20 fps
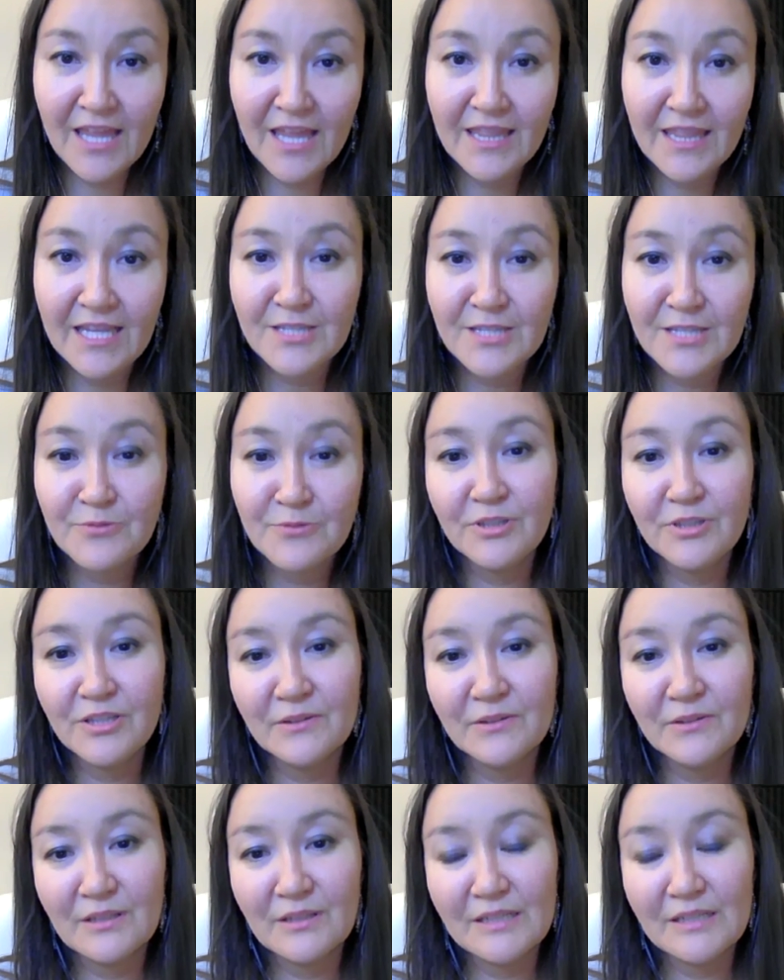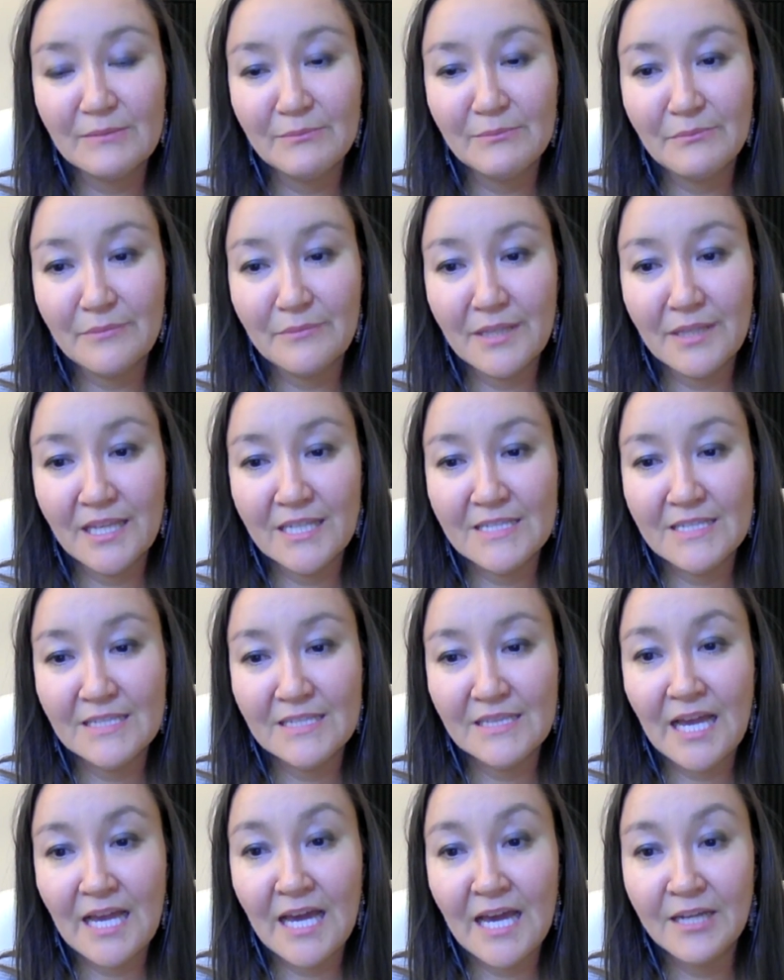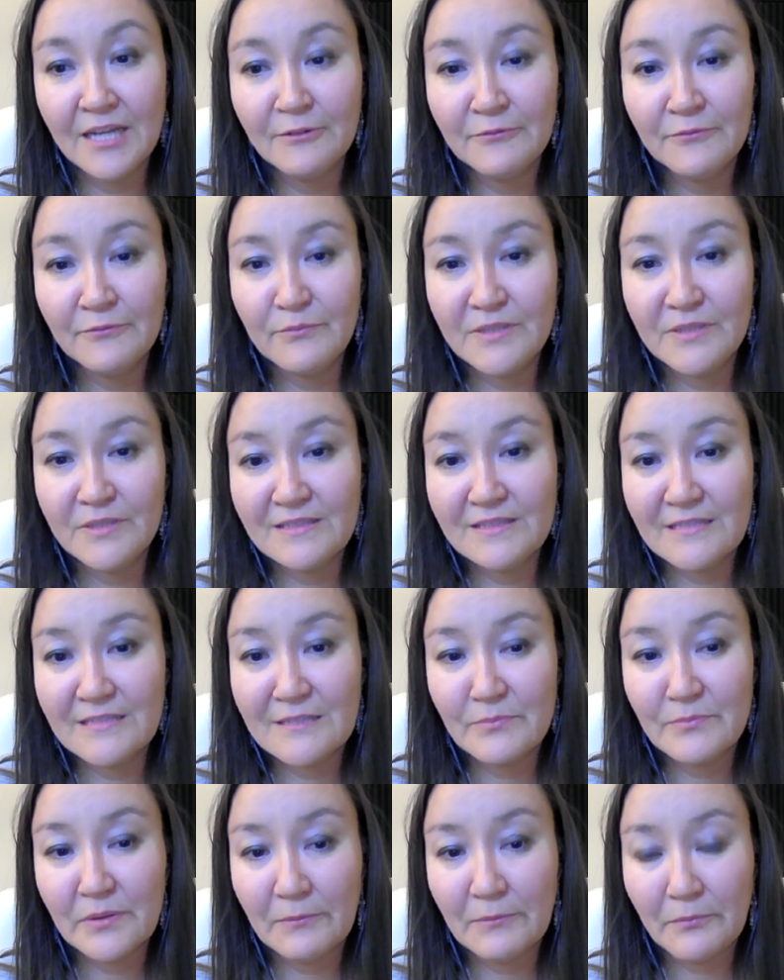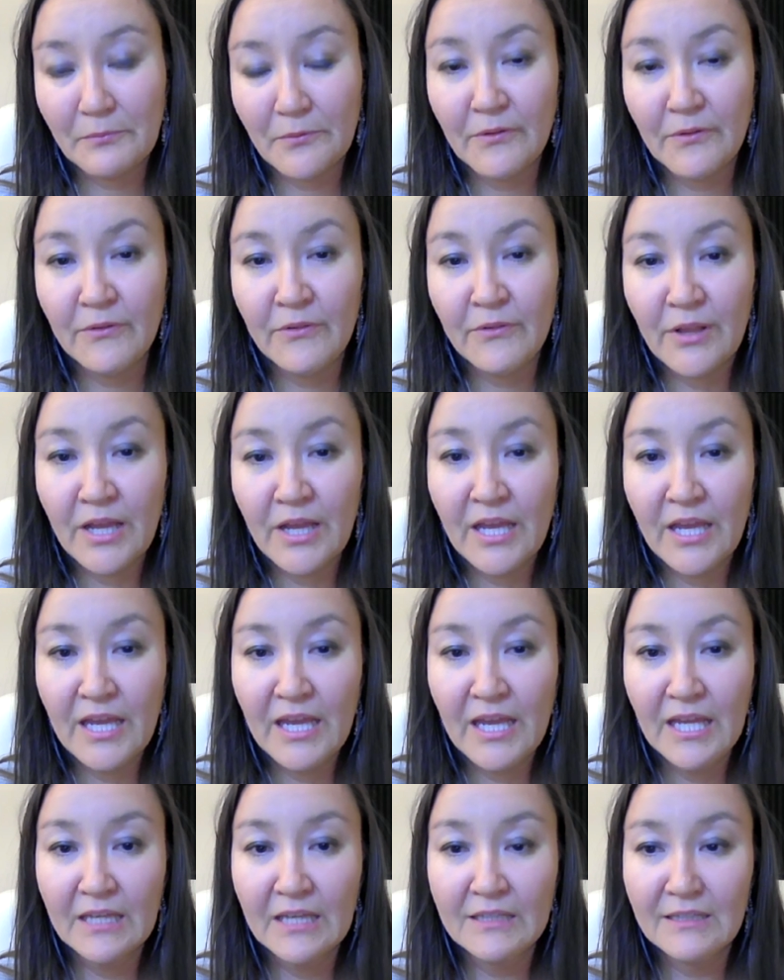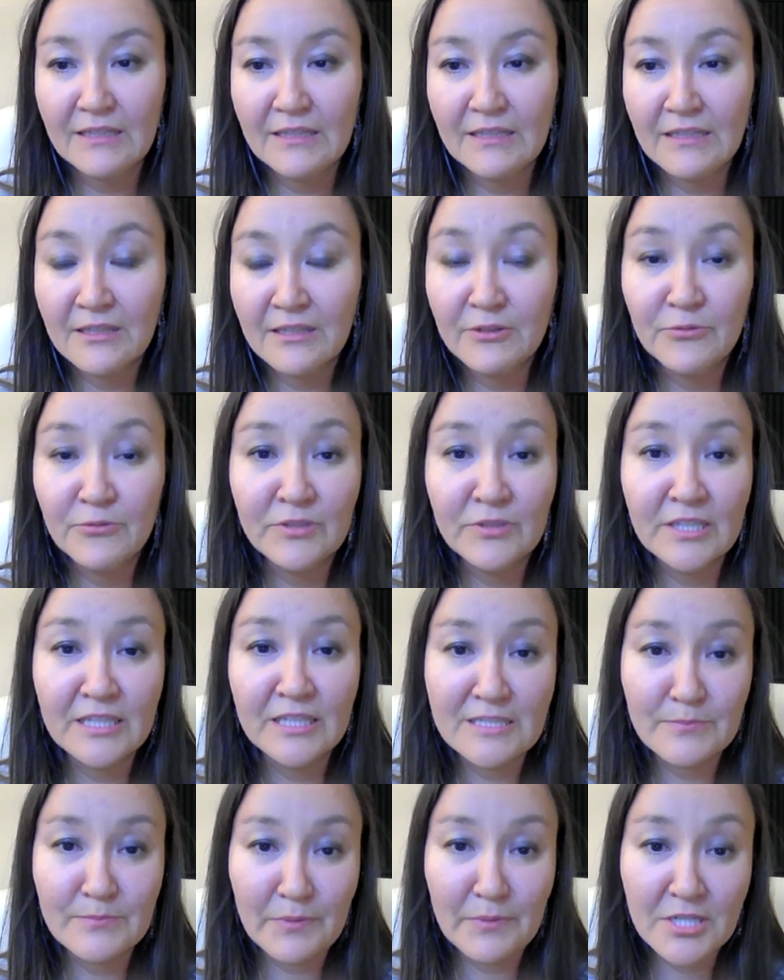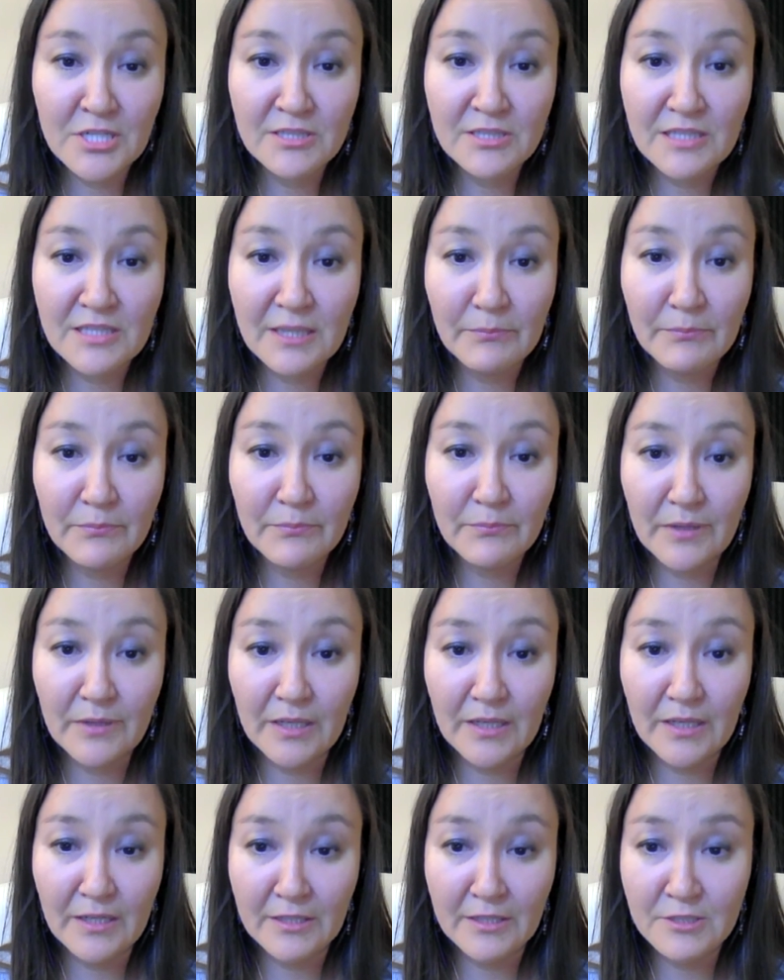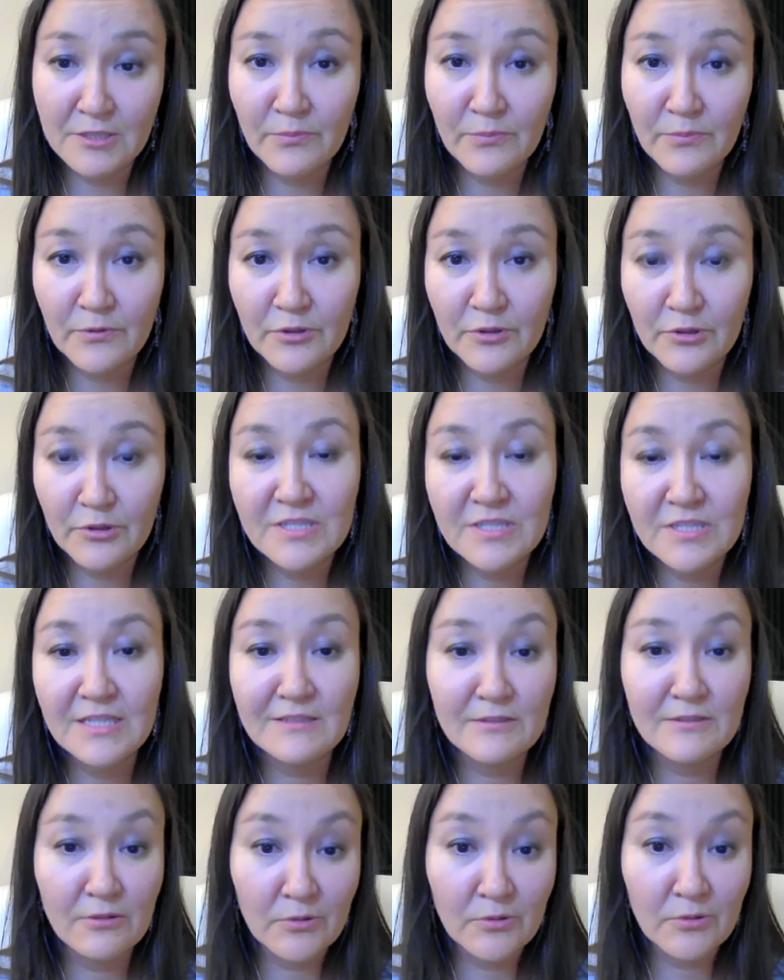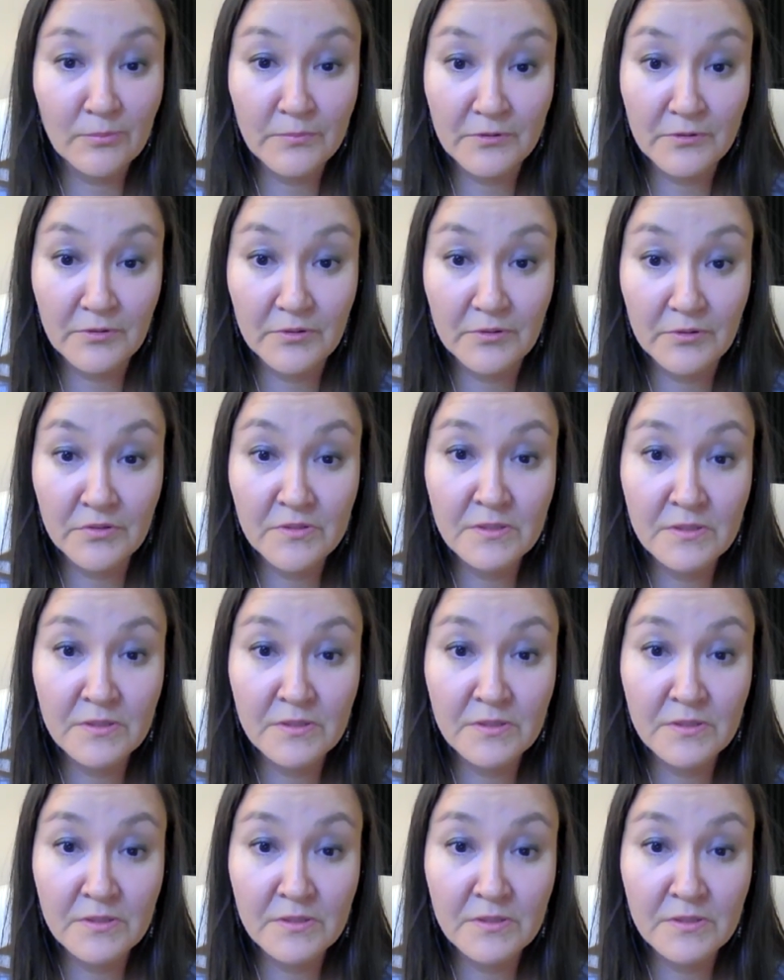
That's what makes a lot of business people, including especially entrepreneurs and solopreneurs,